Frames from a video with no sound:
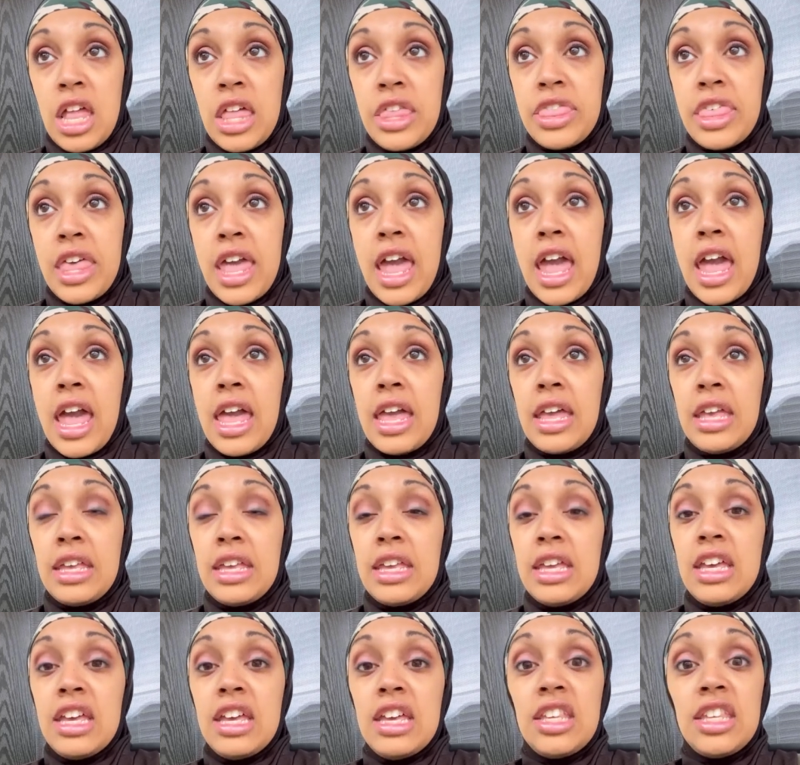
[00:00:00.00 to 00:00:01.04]
that
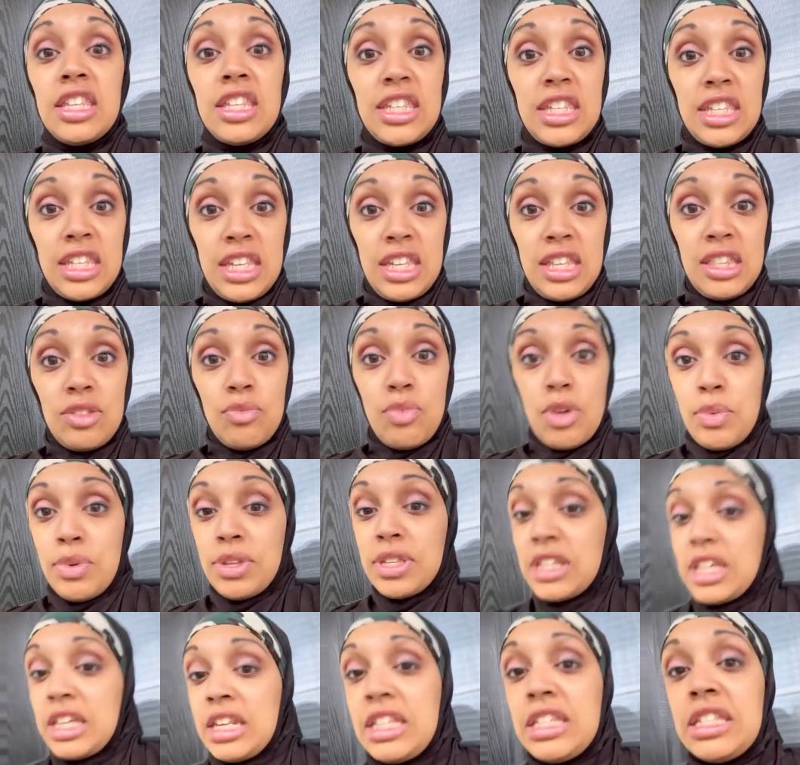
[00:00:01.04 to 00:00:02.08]
see, the baby
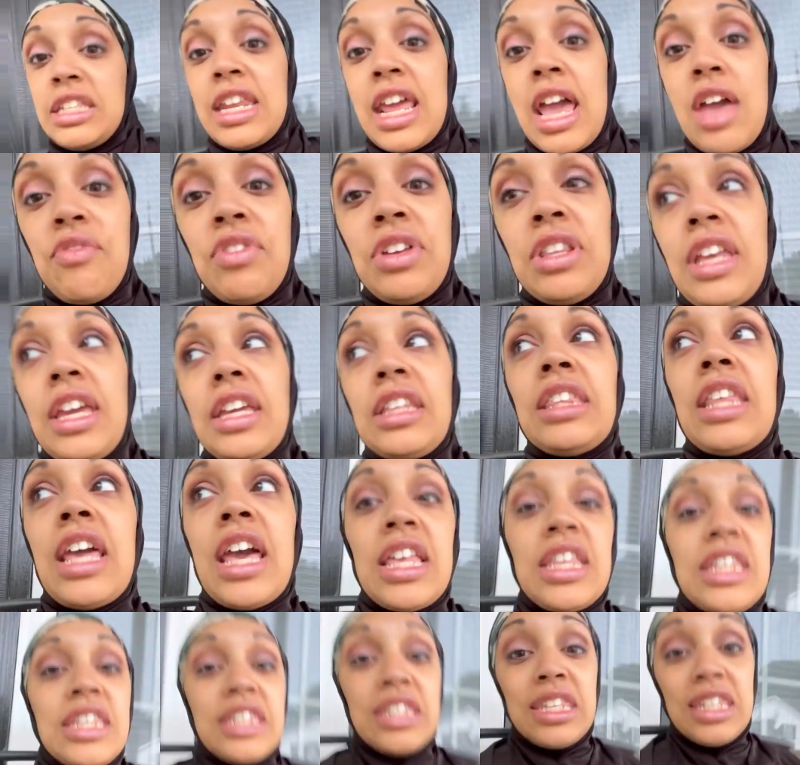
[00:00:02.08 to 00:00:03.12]
skin isn't having like
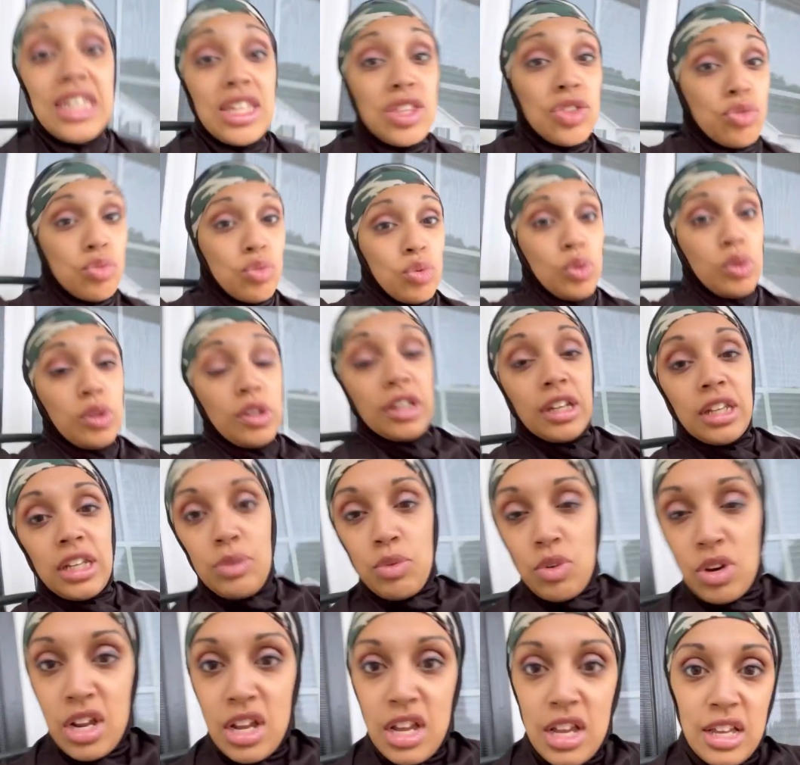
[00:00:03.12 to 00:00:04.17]
that see-through looking.